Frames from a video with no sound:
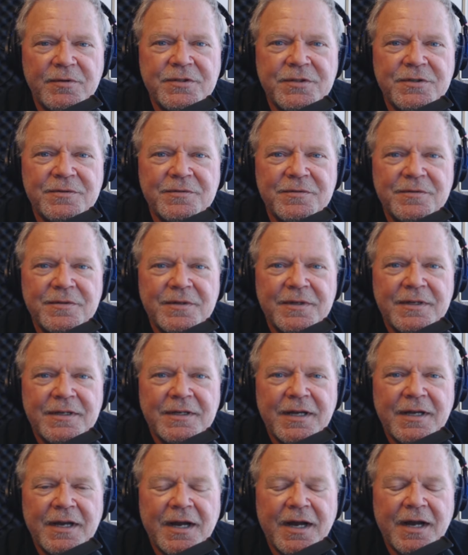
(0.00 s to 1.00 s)
to
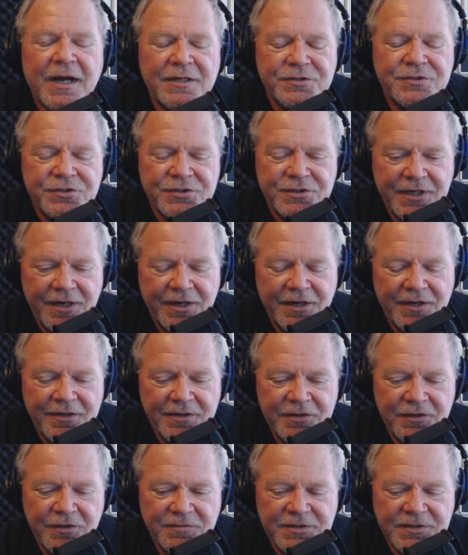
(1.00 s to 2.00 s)
uh, share.
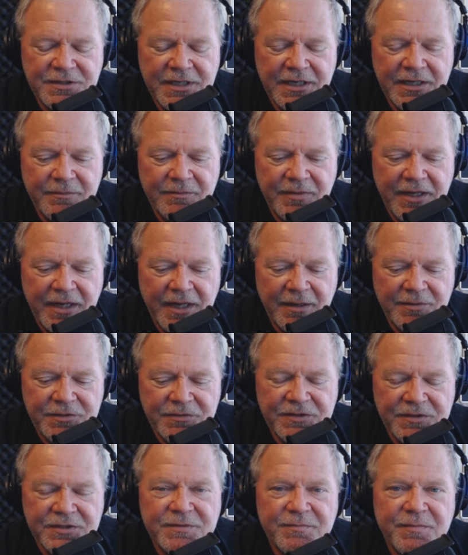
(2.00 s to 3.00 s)
You'll suddenly be able
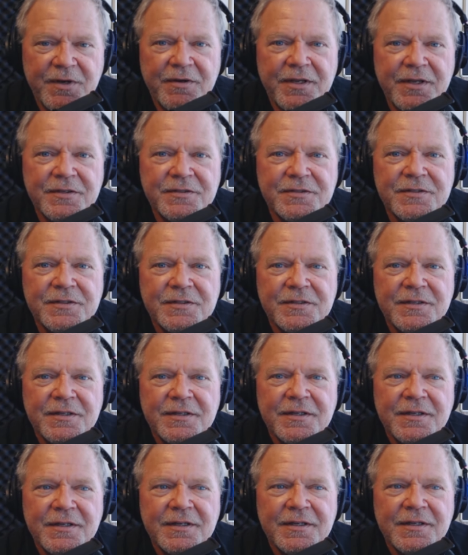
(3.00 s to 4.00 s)
to experience
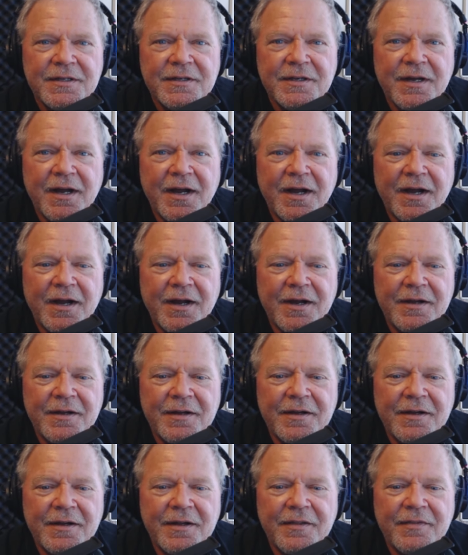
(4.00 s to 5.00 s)
uh,
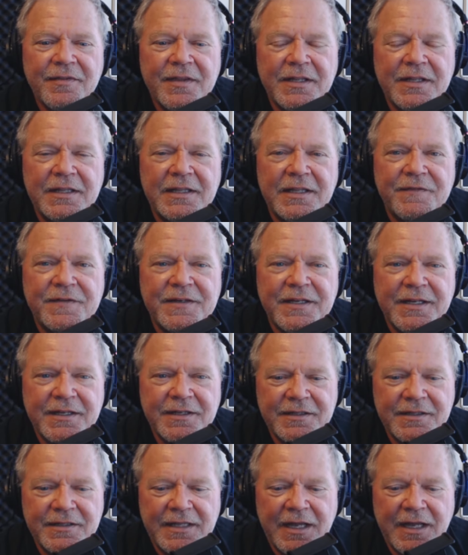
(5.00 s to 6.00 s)
the
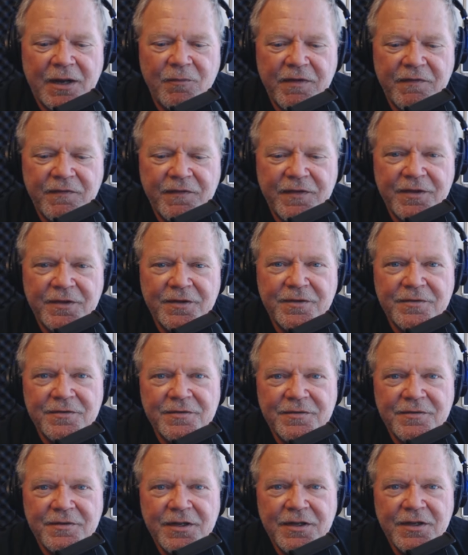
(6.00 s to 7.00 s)
lifting that we feel.
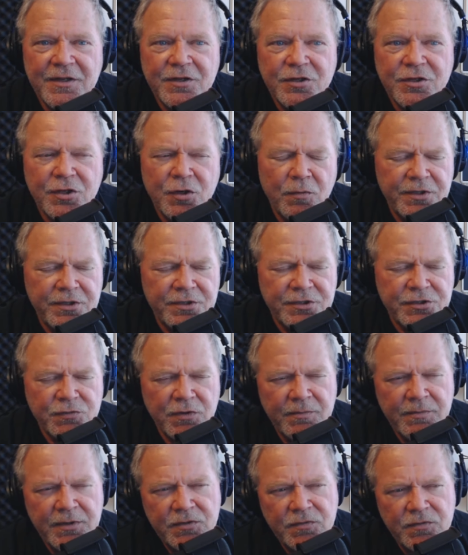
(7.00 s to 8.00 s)
You know, when you're
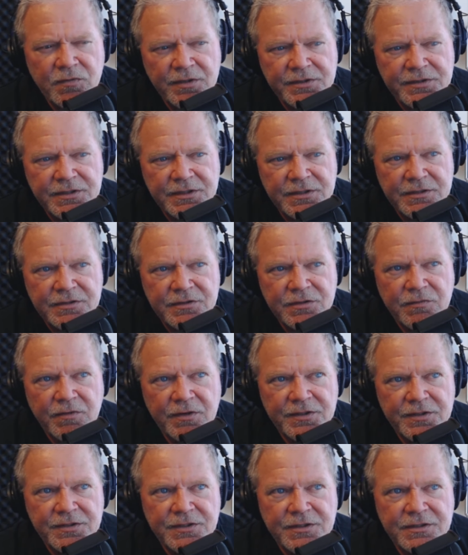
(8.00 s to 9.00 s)
swimming towards the
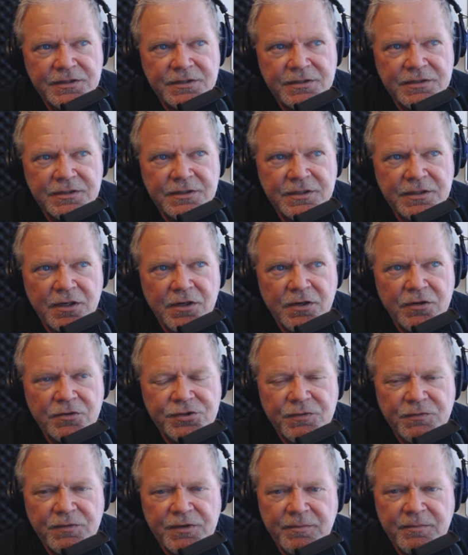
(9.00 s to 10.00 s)
towards the the
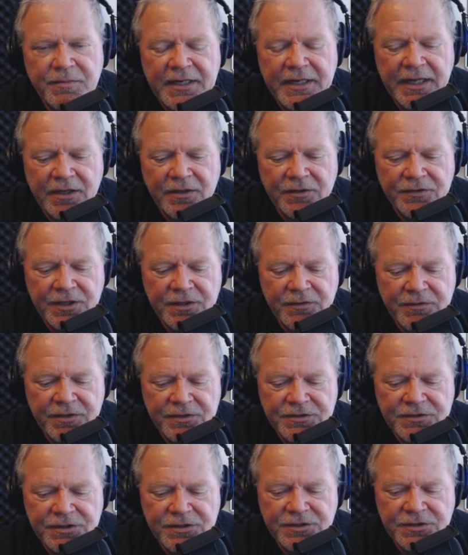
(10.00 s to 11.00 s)
ocean, when you're being held under, when
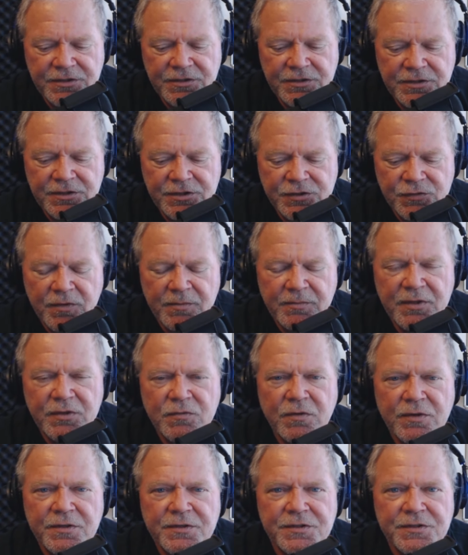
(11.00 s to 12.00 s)
you're you're swimming
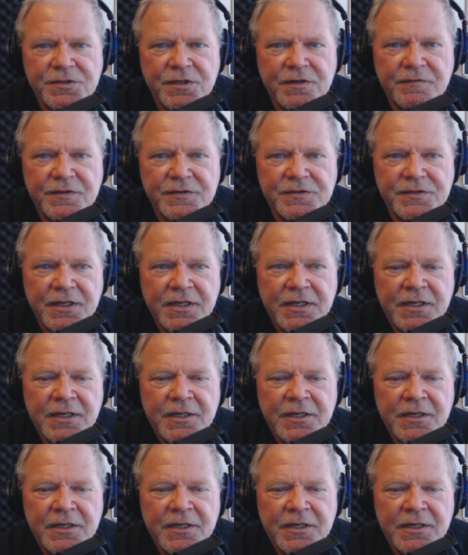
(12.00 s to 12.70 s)
towards the surface,